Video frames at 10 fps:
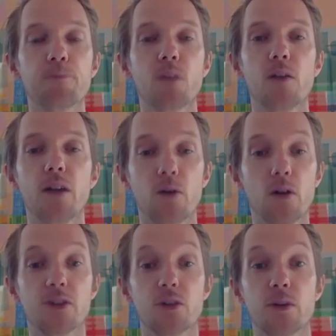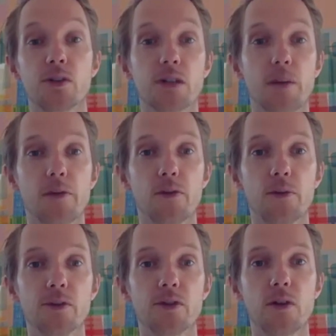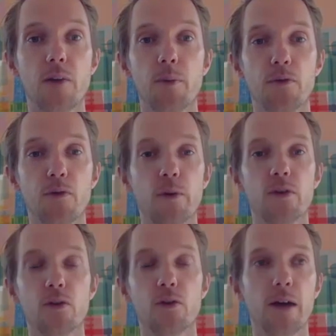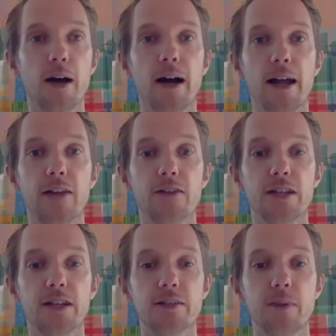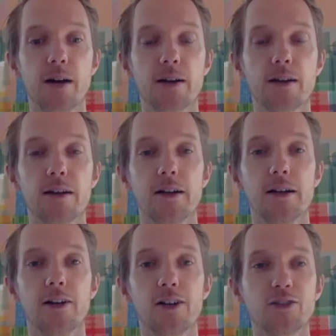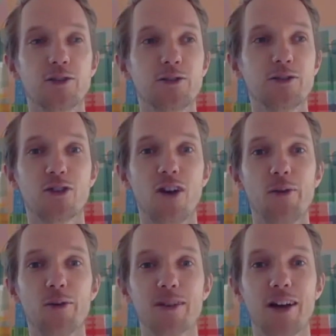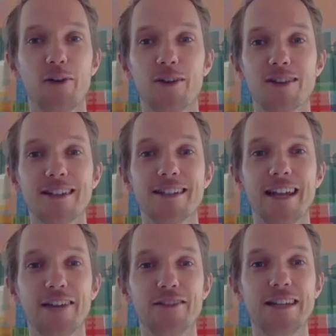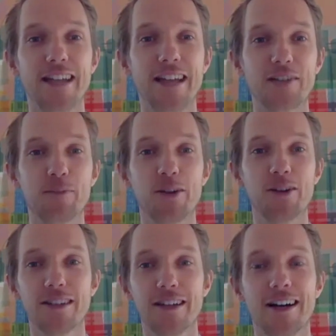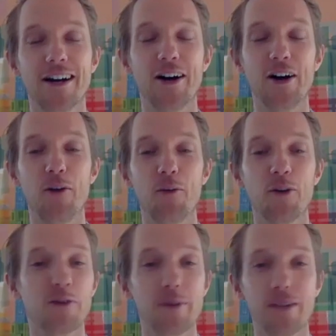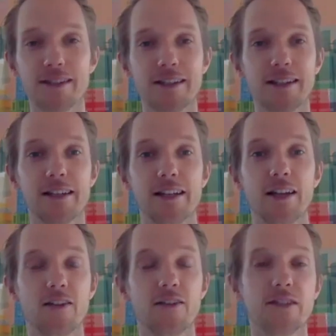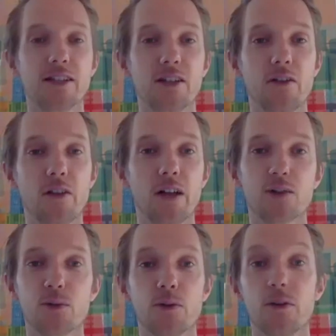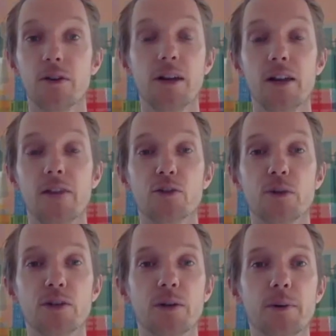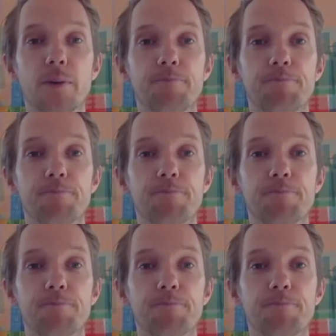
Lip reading: Now we've got lots of questions coming through, which is great. But before we do, NFTs, Marc, I'd like to describe you as our resident NFT expert. What have we been seeing in NFTs over the last quarter and even 2021?